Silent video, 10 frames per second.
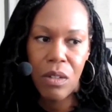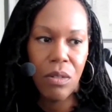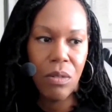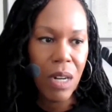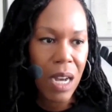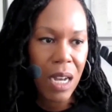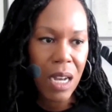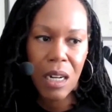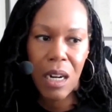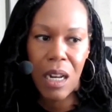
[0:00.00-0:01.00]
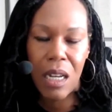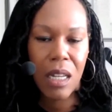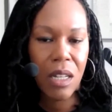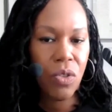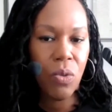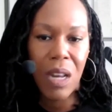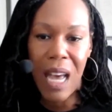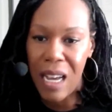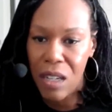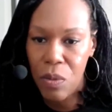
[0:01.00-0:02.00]
Do not like get too
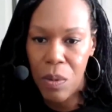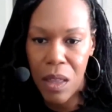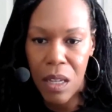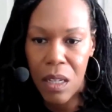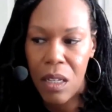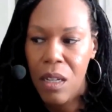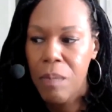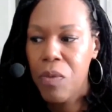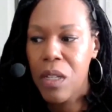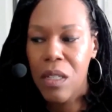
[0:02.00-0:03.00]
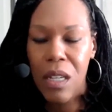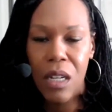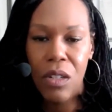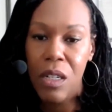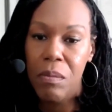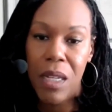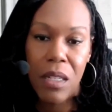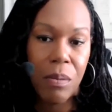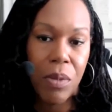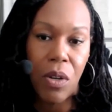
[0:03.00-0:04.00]
lax with it, because then you could mess
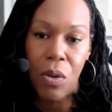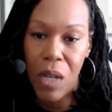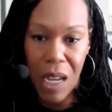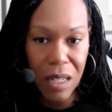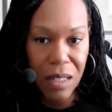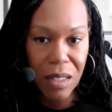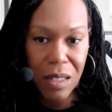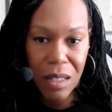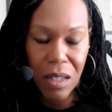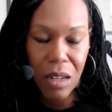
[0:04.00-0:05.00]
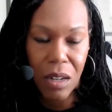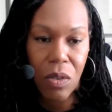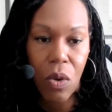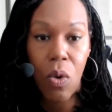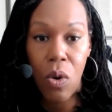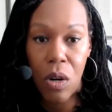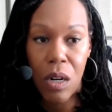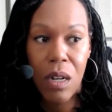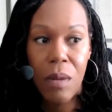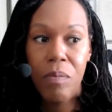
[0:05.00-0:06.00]
up your whole case,
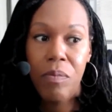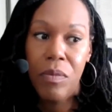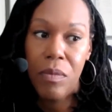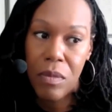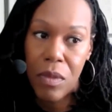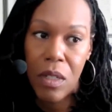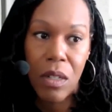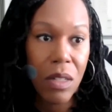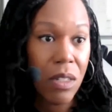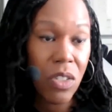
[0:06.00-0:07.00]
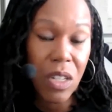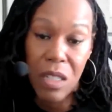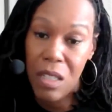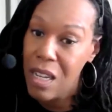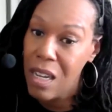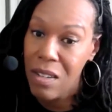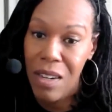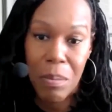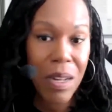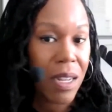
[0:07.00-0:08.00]
or these judges now, they're
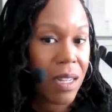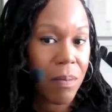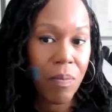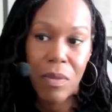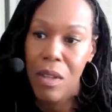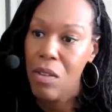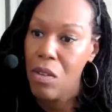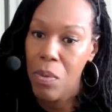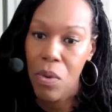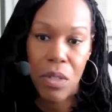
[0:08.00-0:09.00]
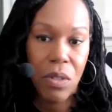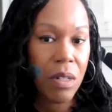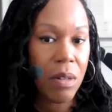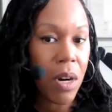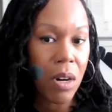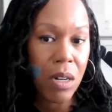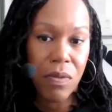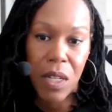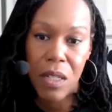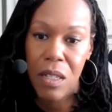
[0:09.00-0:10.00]
not playing. They're reporting you to the bar if
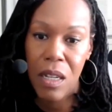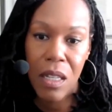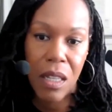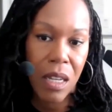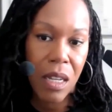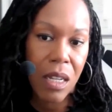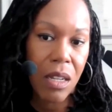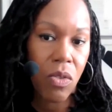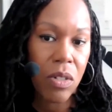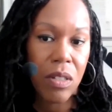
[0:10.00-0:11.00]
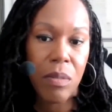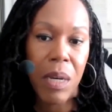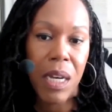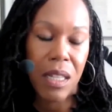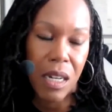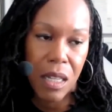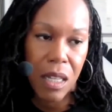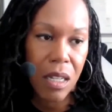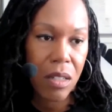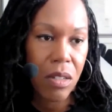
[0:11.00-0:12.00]
they see anything or suspect
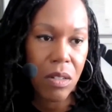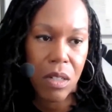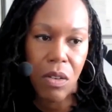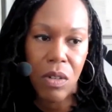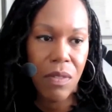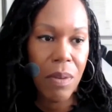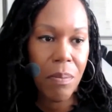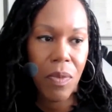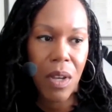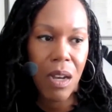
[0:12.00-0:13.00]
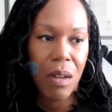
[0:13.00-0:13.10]
anything. So don't even